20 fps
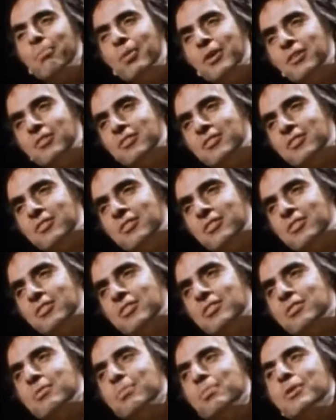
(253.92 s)
But
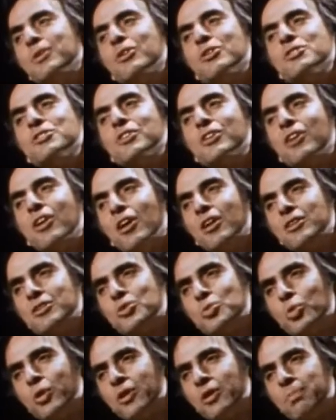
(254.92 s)
because the
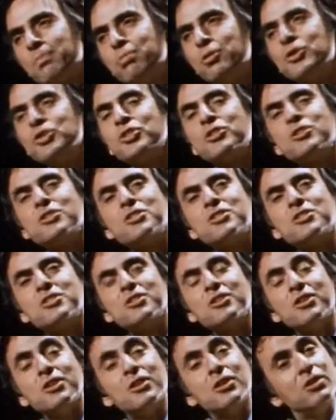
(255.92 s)
gods were capricious,
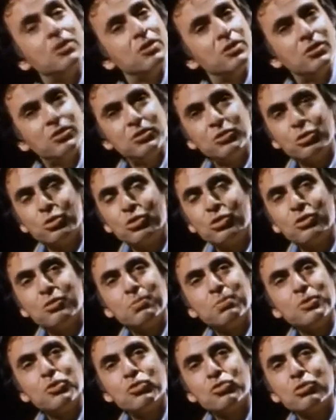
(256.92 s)
you
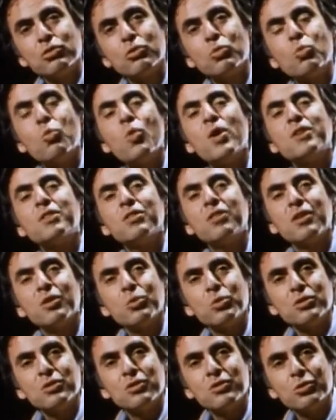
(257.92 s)
couldn't be sure what
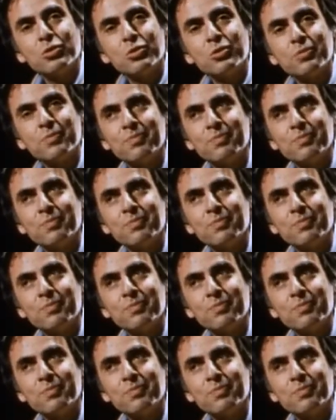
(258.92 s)
they would do.